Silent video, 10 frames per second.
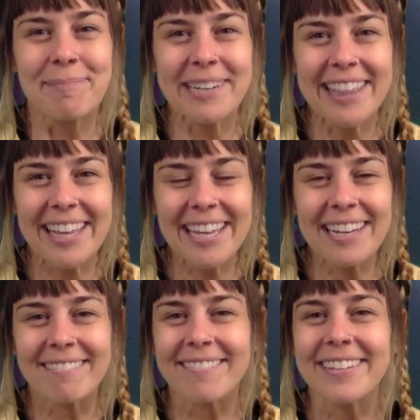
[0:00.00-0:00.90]
Breathe in
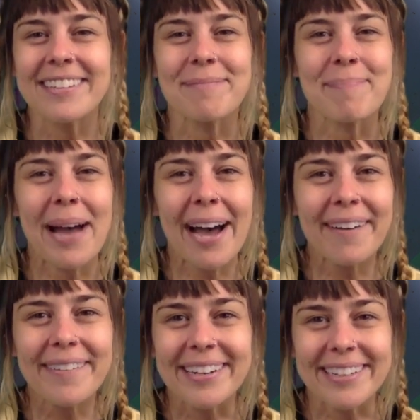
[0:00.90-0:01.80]
and feel
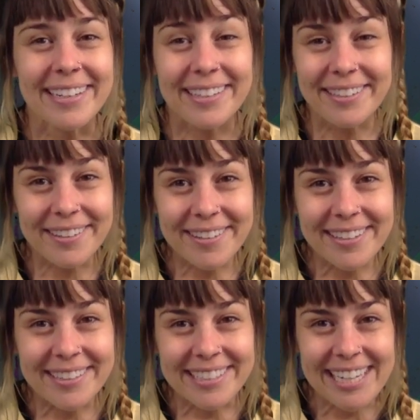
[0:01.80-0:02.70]
empowered. You're
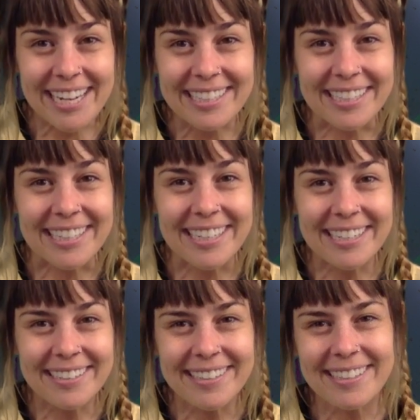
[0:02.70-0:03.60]
the creator.
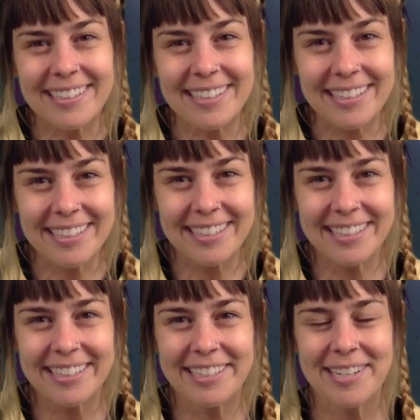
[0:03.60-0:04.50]

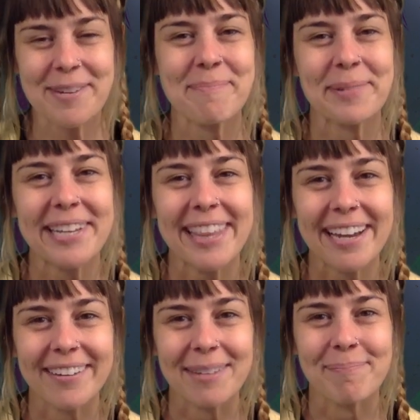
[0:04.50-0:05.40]
Breathe
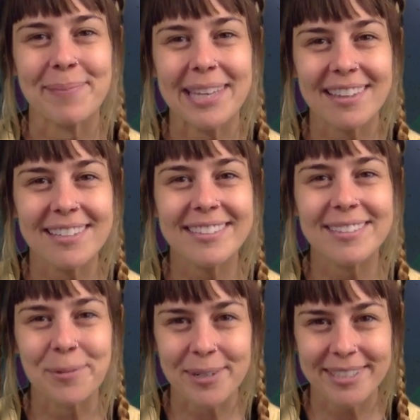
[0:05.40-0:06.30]
out and be the
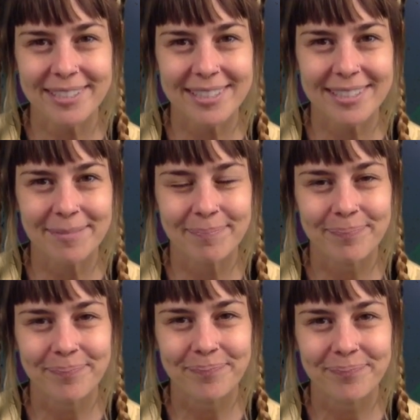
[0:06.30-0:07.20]
source.
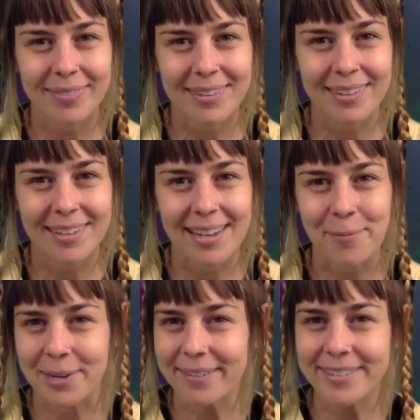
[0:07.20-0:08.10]

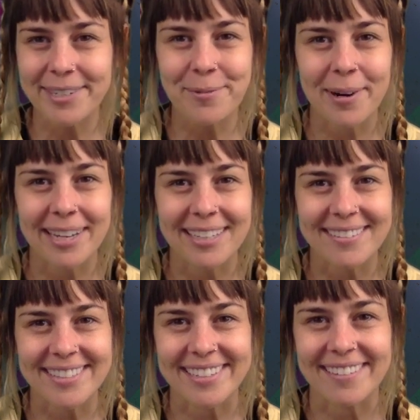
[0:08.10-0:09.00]
Whatever you
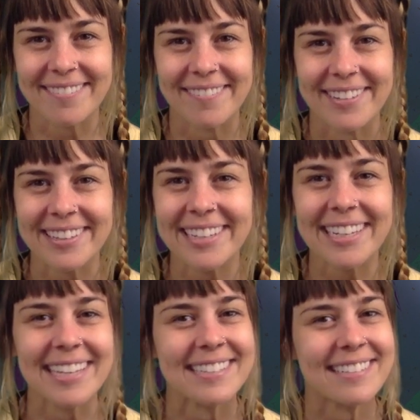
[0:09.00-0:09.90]
want, start
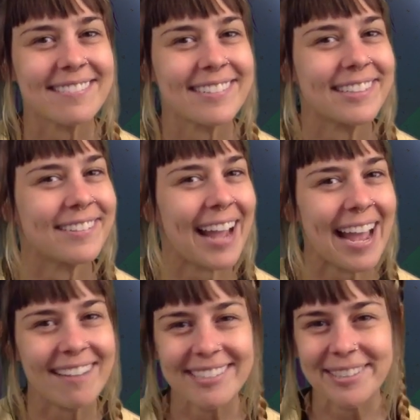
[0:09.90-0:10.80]
feeling as if you
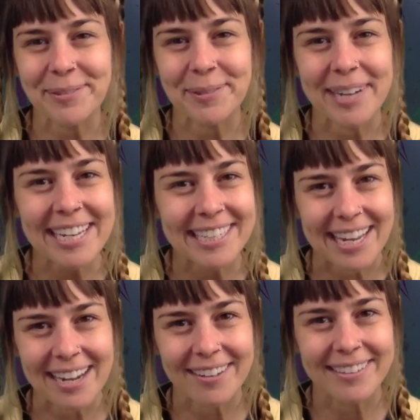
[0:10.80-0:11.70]
have it right
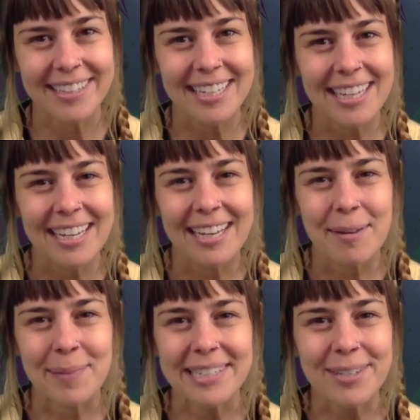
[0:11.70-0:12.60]
now.
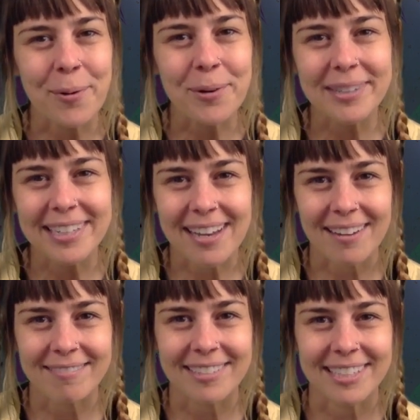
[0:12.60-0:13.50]
Be totally
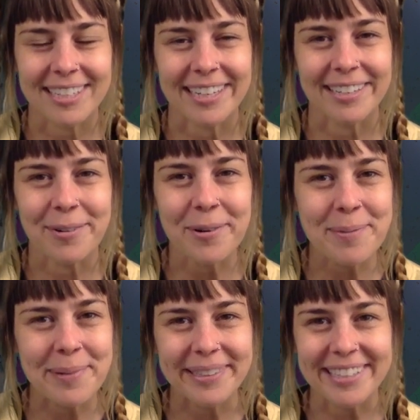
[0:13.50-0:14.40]
confident in your
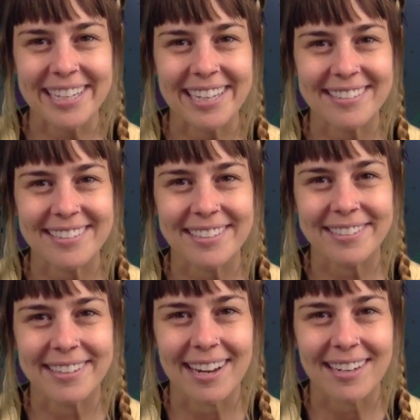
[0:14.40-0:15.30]
ability as the
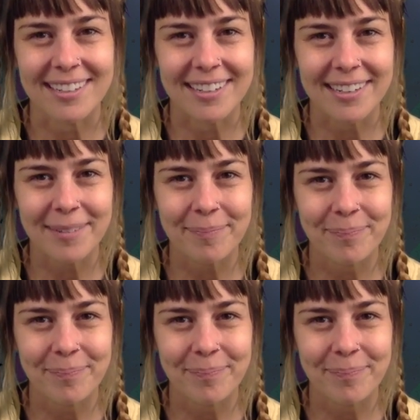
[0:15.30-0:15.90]
creator.